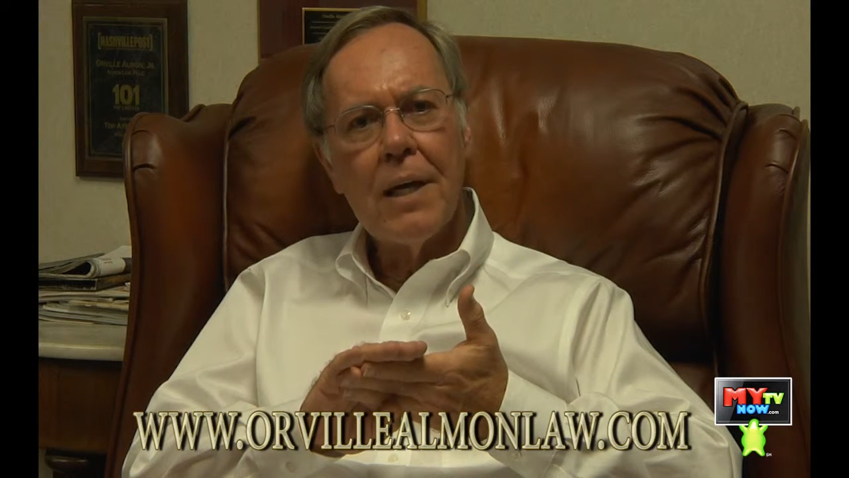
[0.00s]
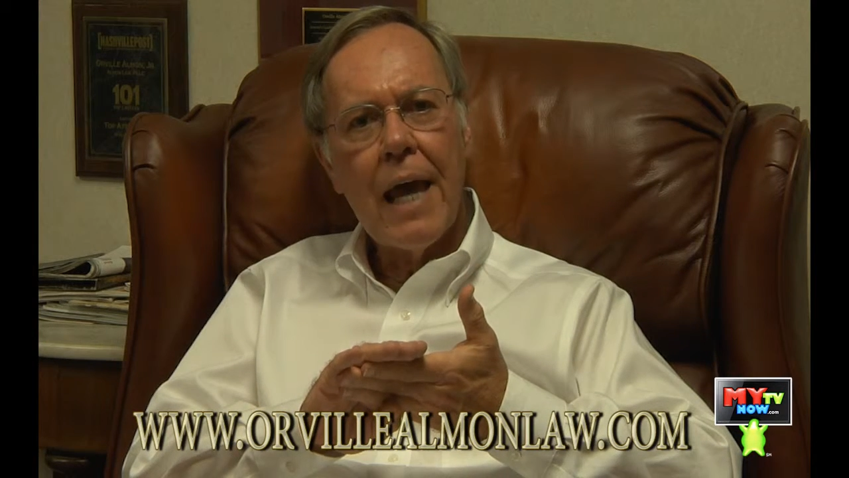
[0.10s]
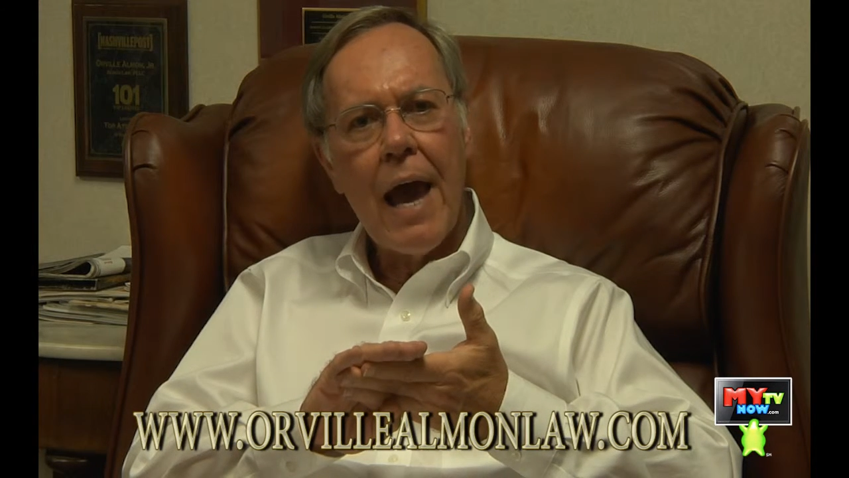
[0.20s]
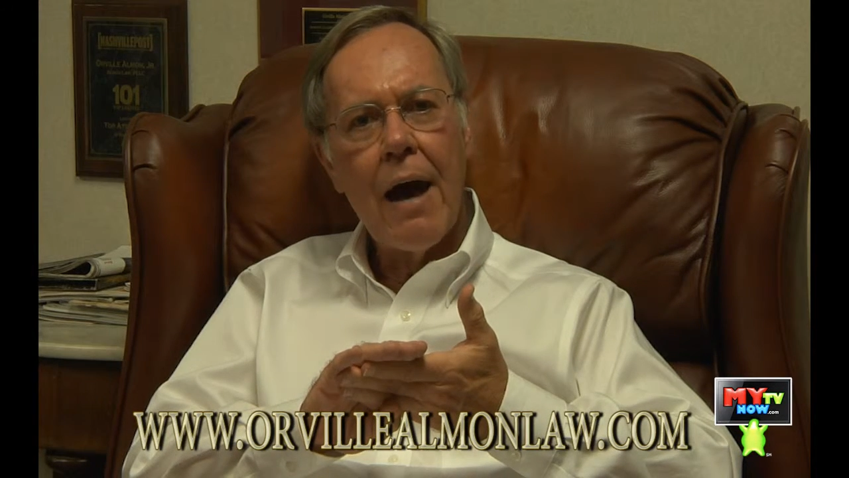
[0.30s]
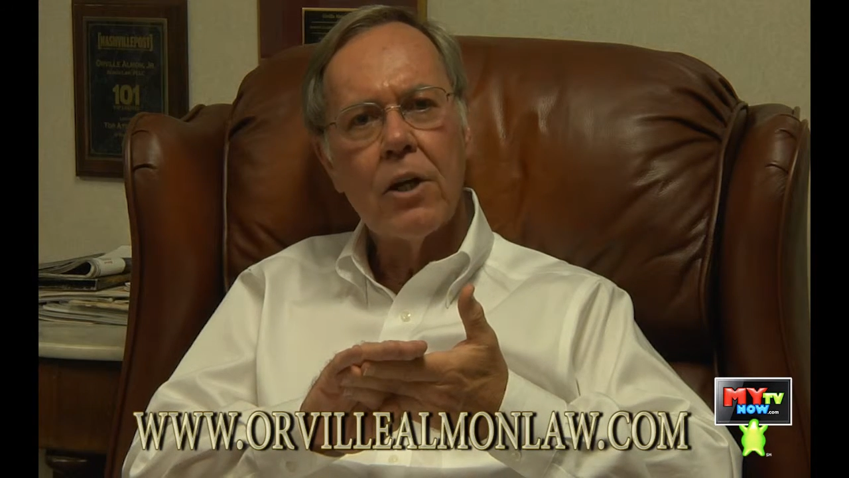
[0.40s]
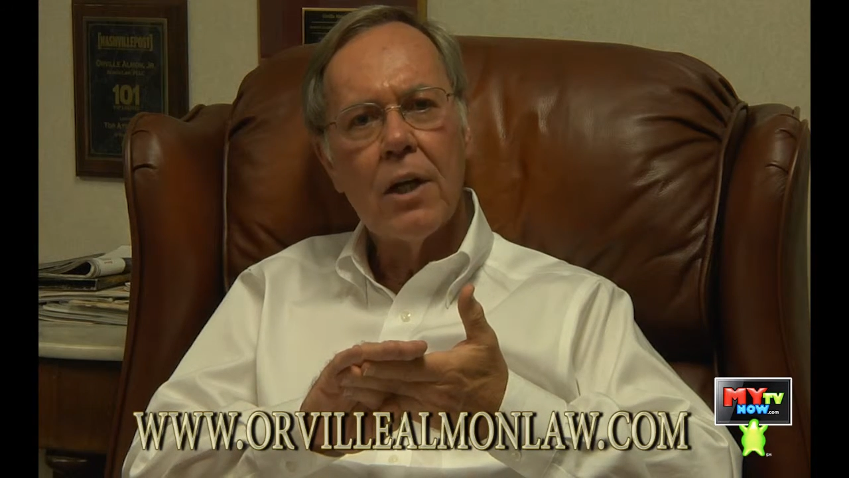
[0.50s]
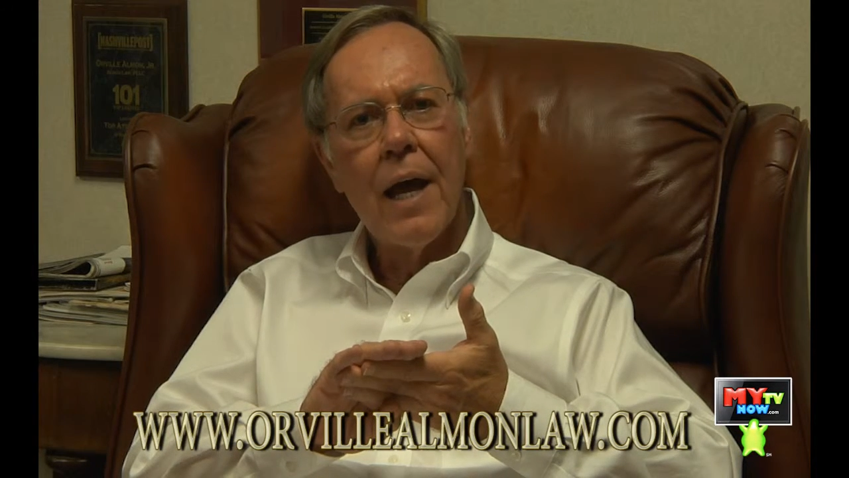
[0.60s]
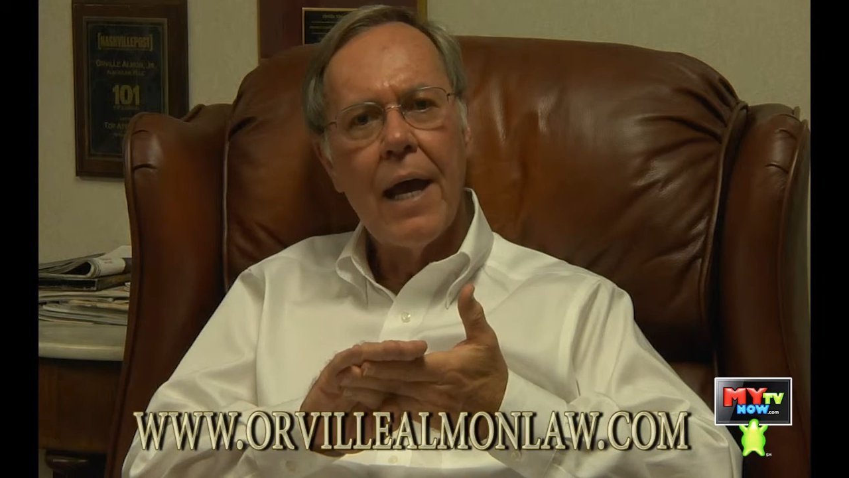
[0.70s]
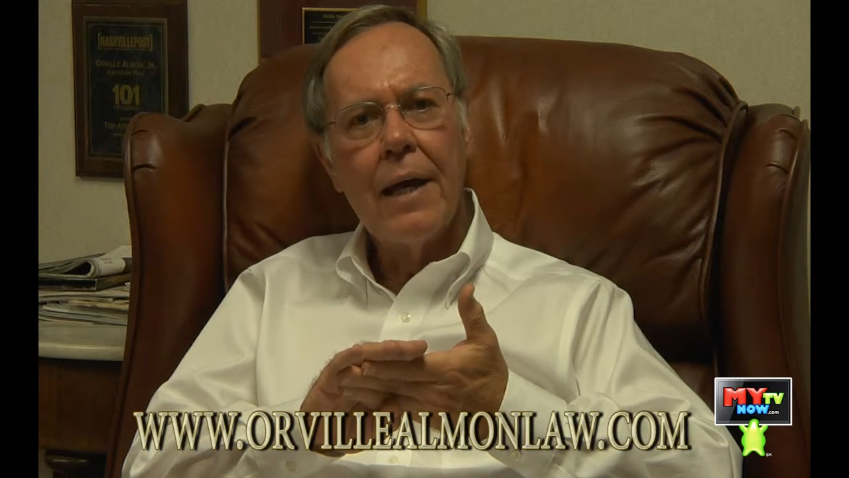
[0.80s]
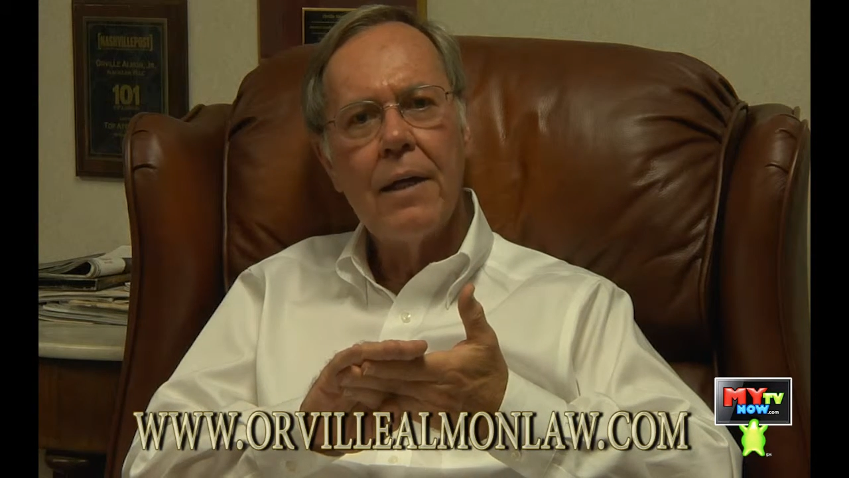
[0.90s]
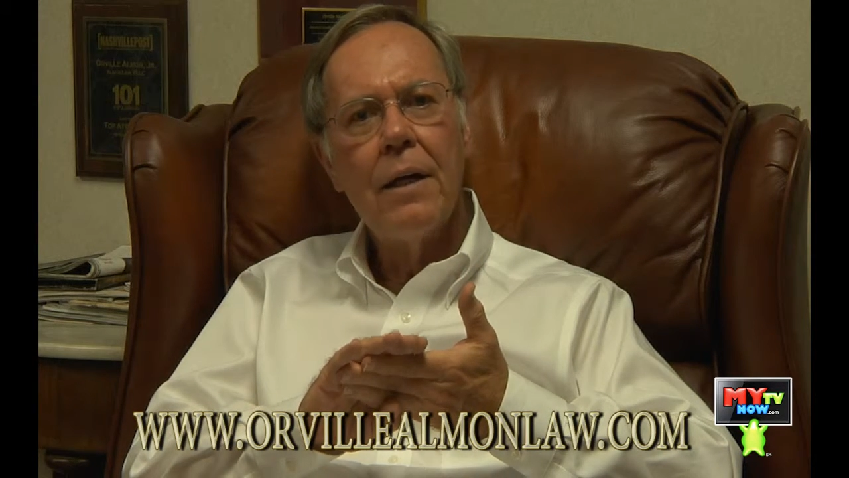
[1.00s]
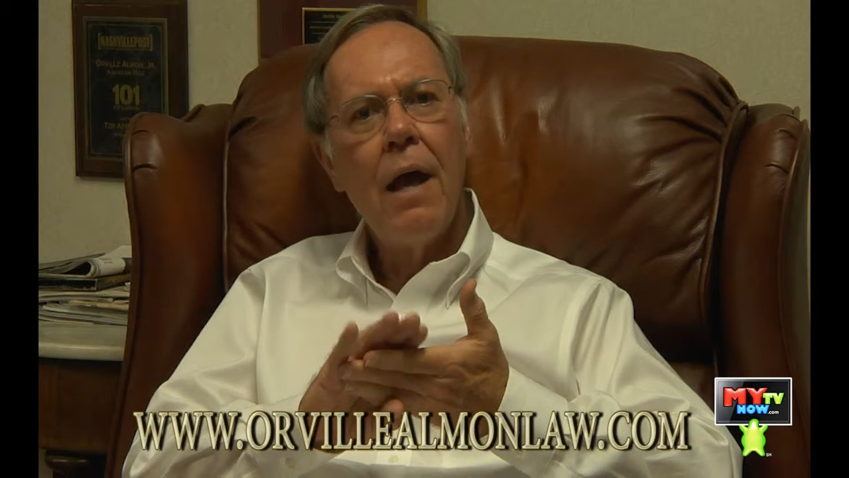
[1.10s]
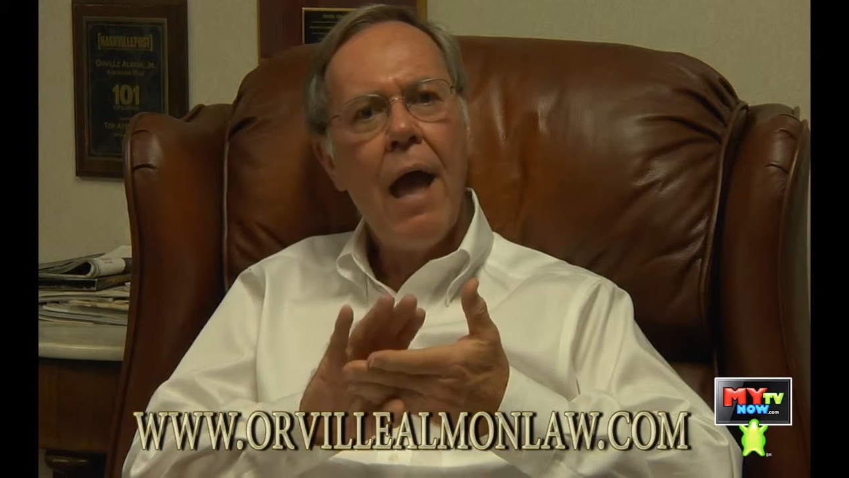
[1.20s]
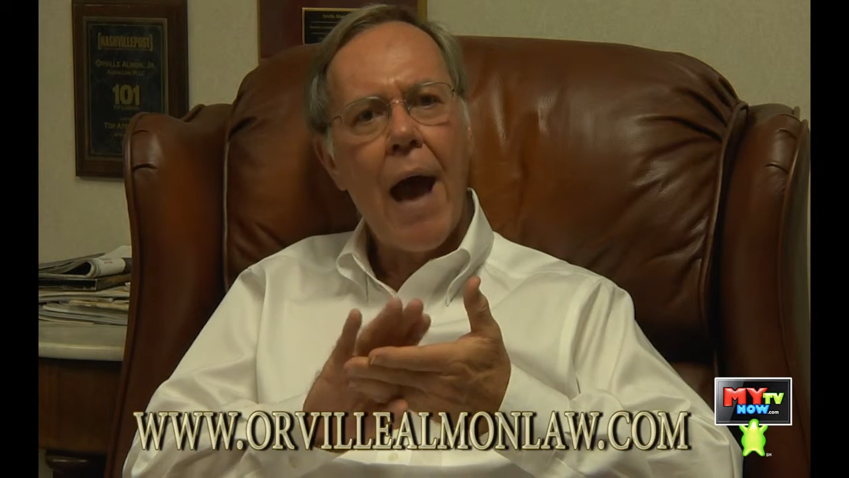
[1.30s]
be calculated,